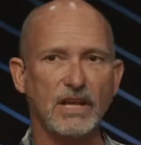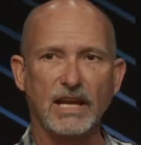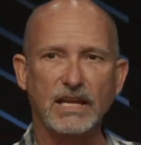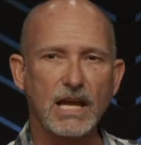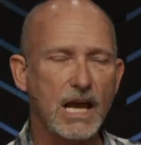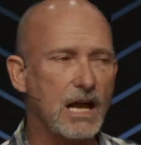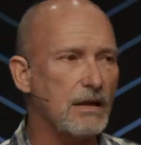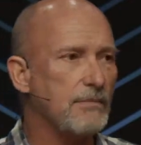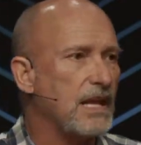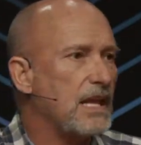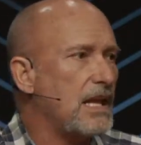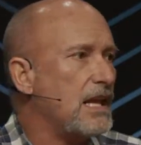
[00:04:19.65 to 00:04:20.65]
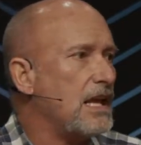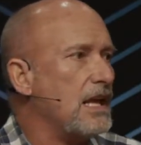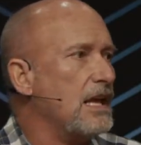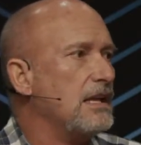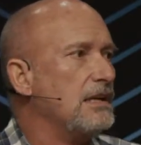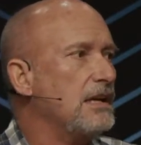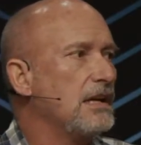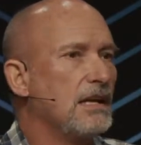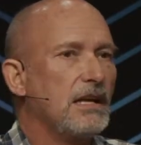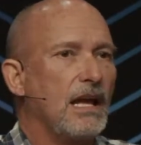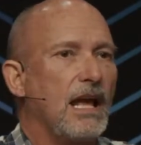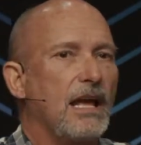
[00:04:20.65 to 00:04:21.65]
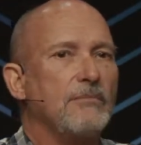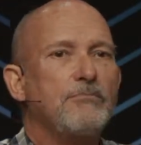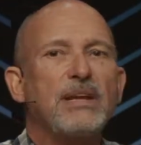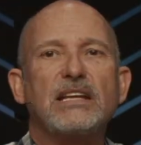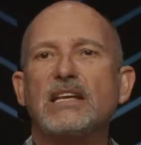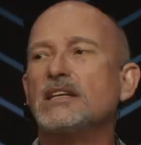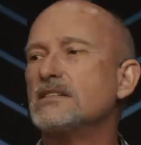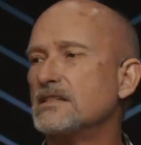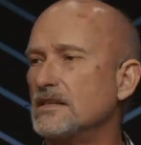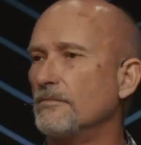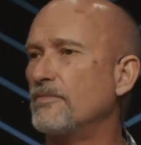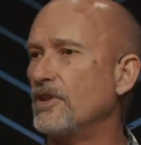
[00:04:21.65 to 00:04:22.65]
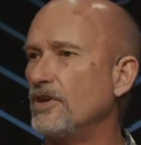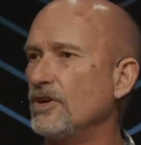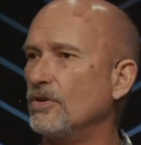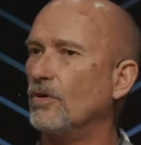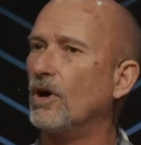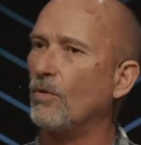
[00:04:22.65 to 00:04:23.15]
They come in and begin something new,